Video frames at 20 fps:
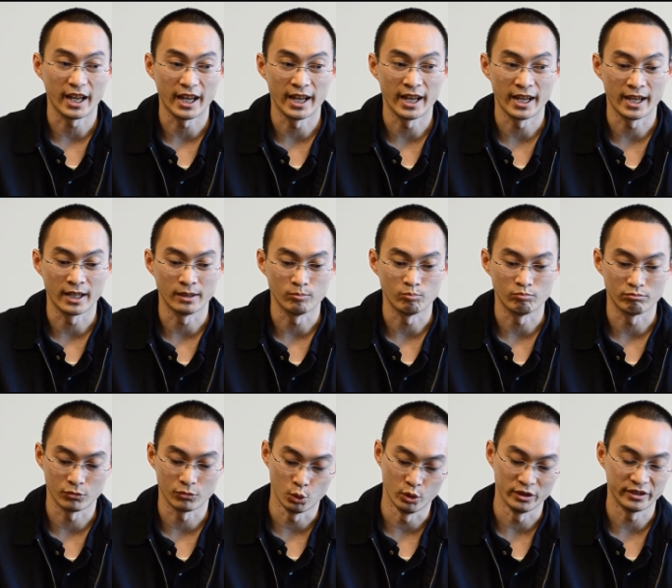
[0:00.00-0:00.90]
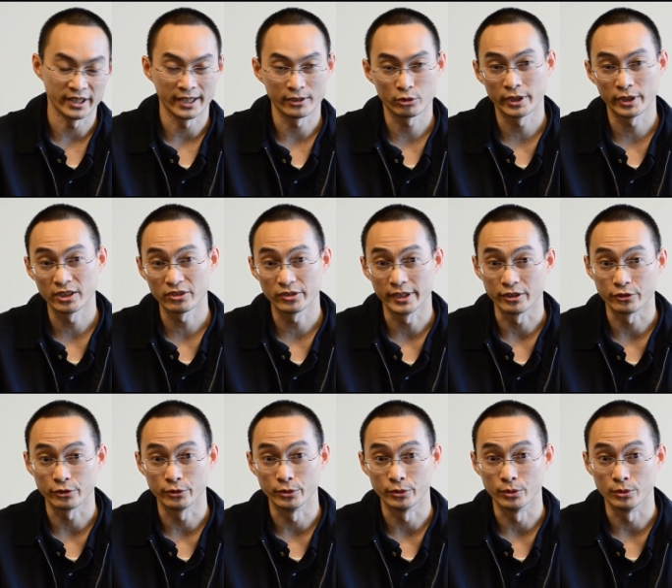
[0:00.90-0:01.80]
And what that
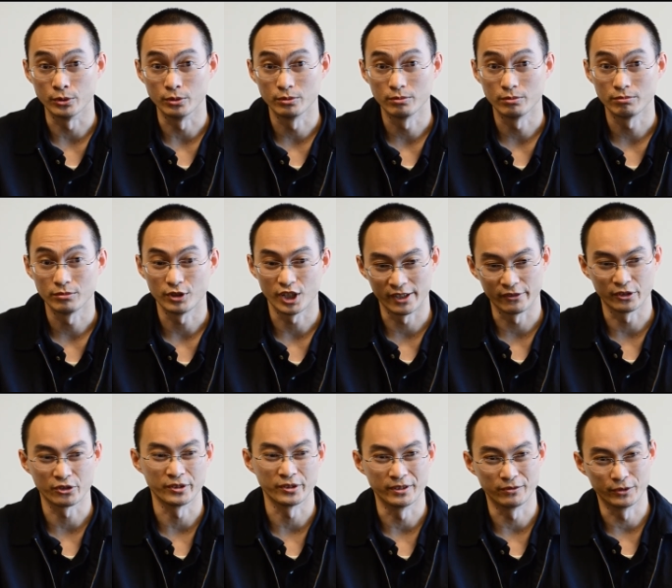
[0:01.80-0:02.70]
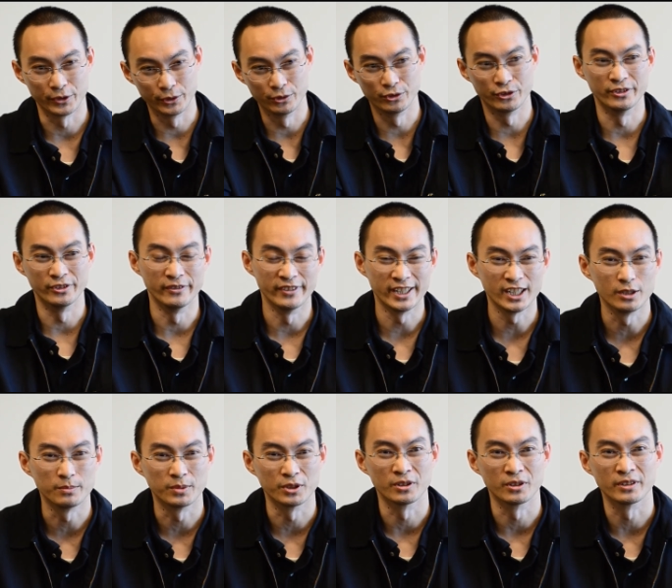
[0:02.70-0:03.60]
translates to, obviously, for you as a
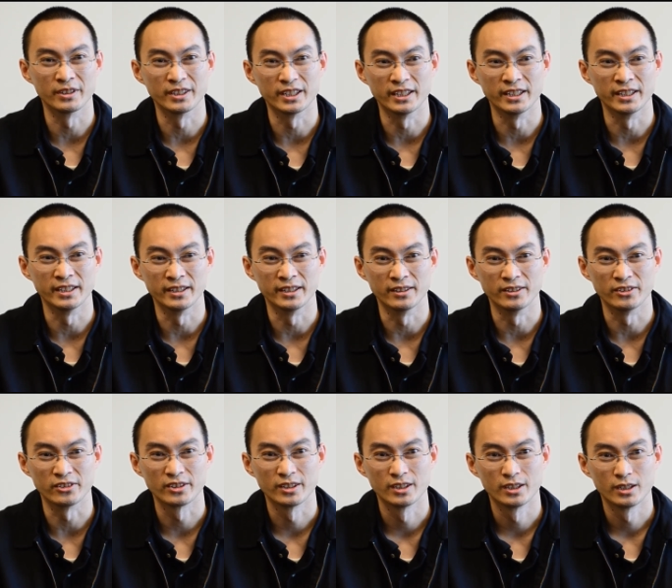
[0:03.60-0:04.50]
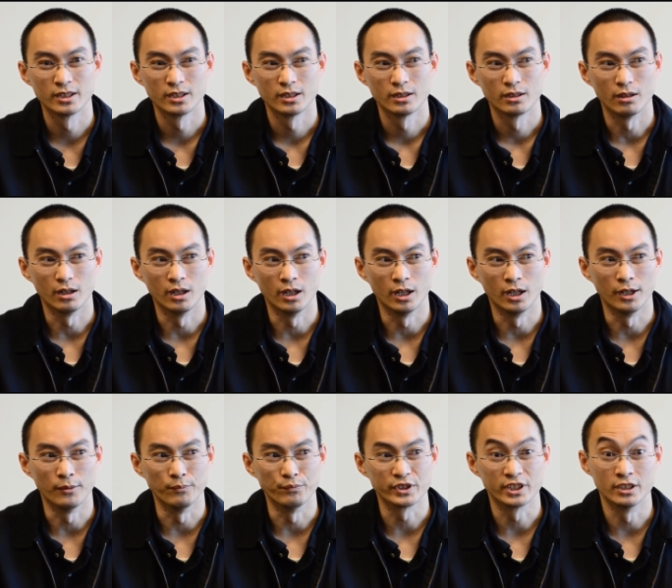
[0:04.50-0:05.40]
developer, is
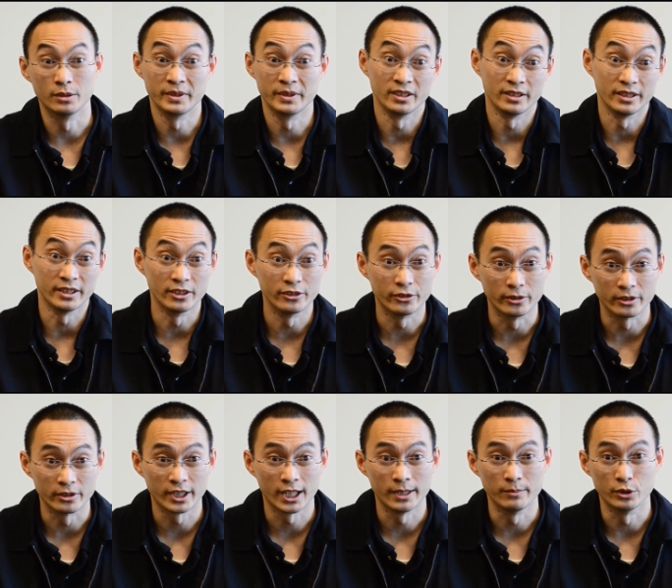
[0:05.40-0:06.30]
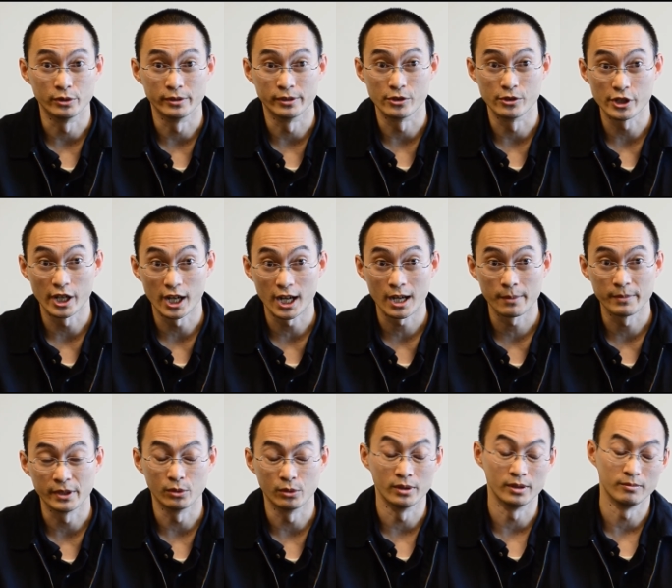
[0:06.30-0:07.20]
um, going to be an easier time doing your
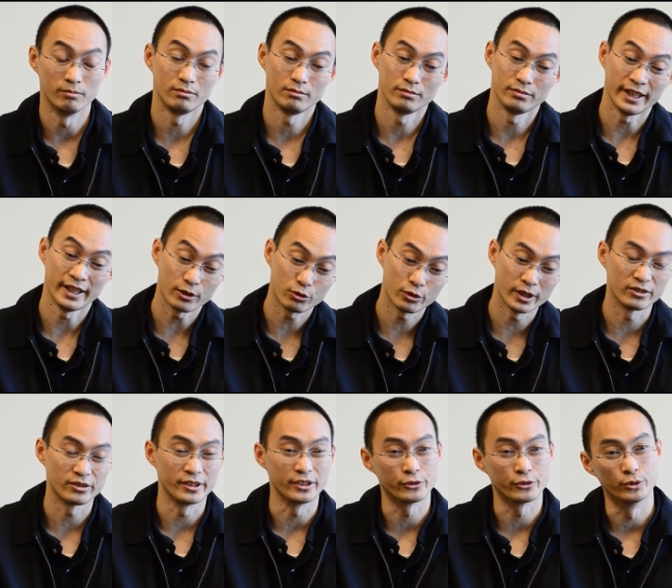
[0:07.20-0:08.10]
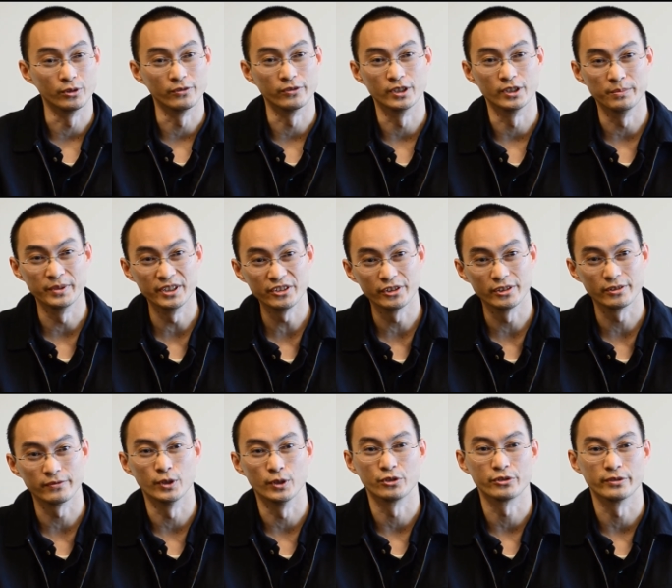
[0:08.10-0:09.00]
job. And what that translates to for the
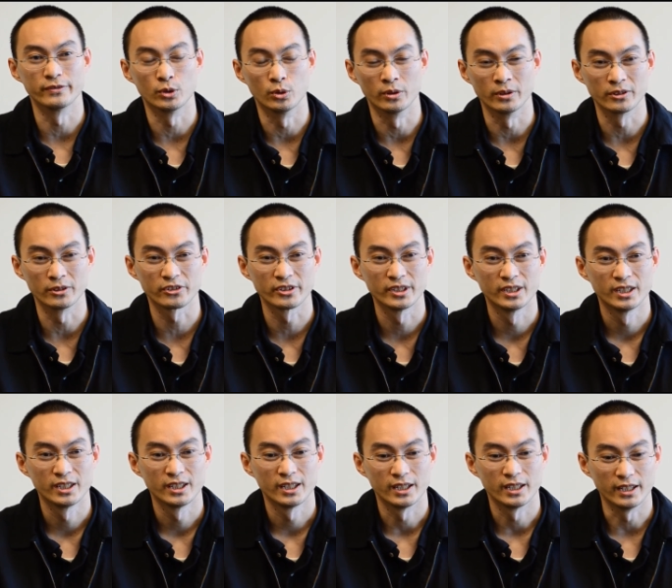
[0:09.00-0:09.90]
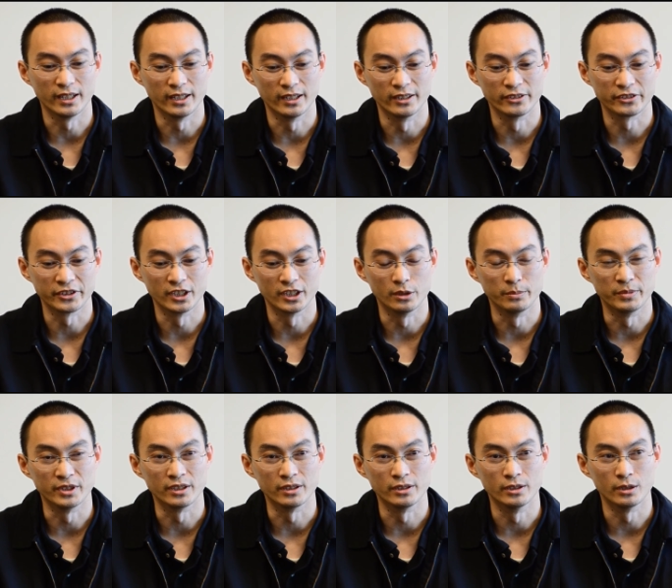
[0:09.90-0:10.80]
business folks, of course, is going to
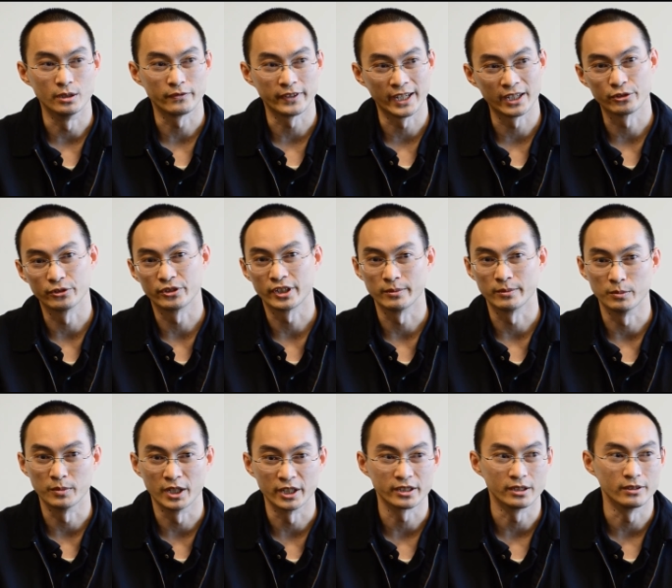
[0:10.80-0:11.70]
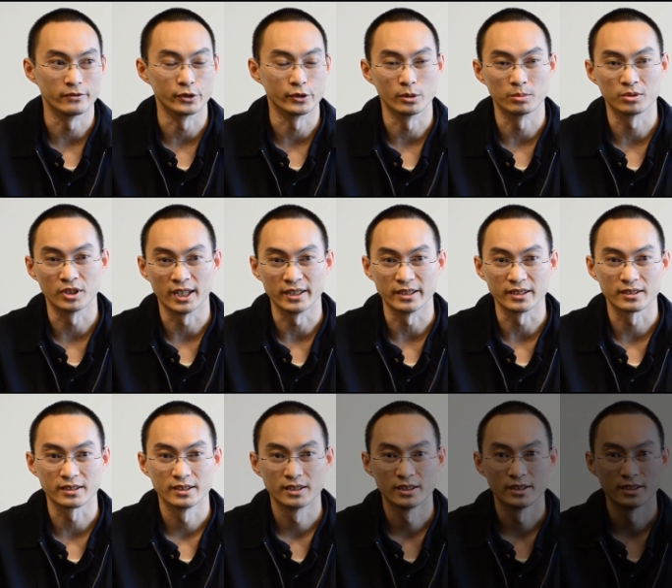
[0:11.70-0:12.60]
be you know faster time to market for your product.